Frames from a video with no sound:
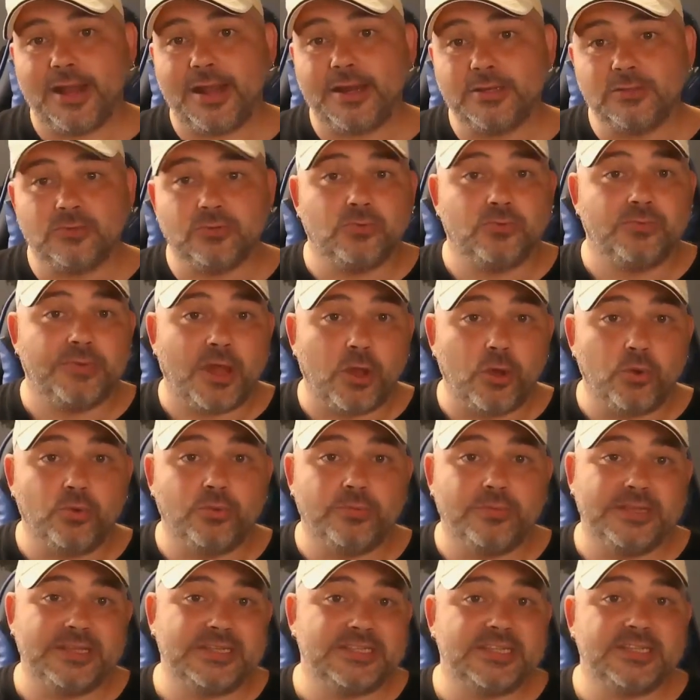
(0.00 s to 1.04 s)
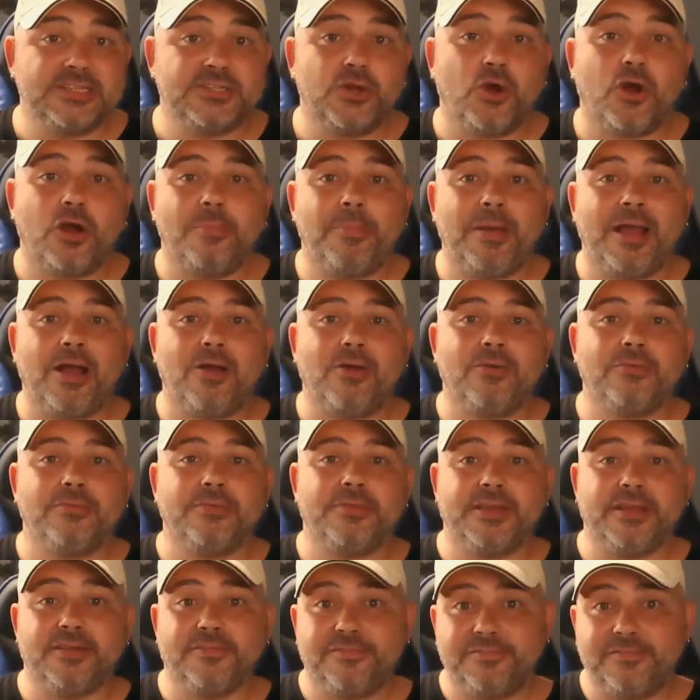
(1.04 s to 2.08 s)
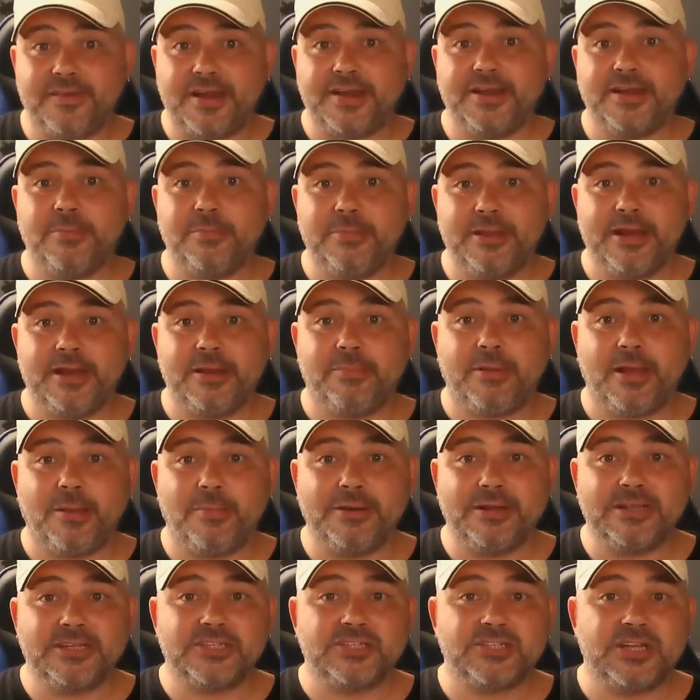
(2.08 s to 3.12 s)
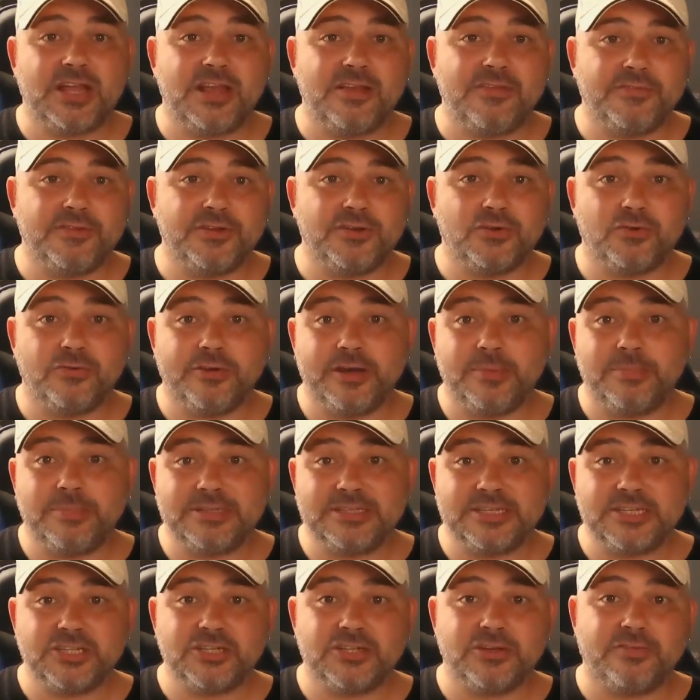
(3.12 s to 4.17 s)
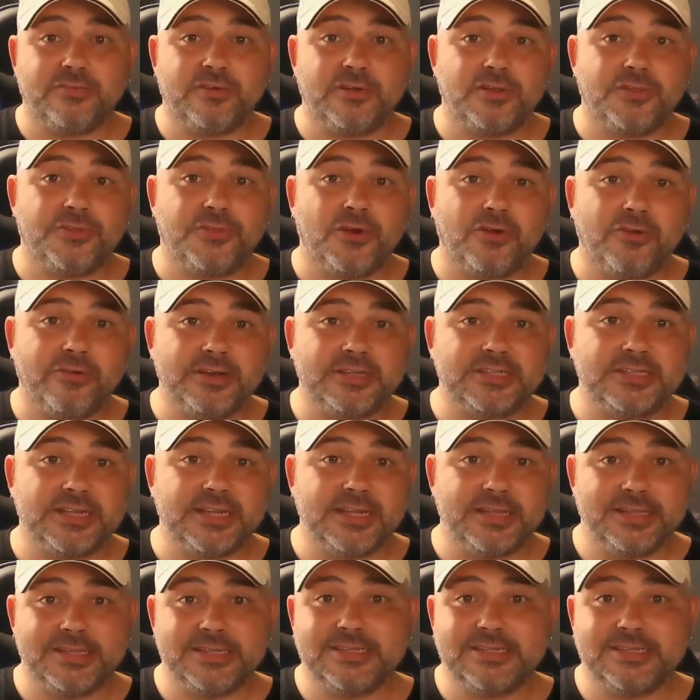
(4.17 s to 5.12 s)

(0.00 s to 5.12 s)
And although this is not about the offender being a public servant or in a position of authority,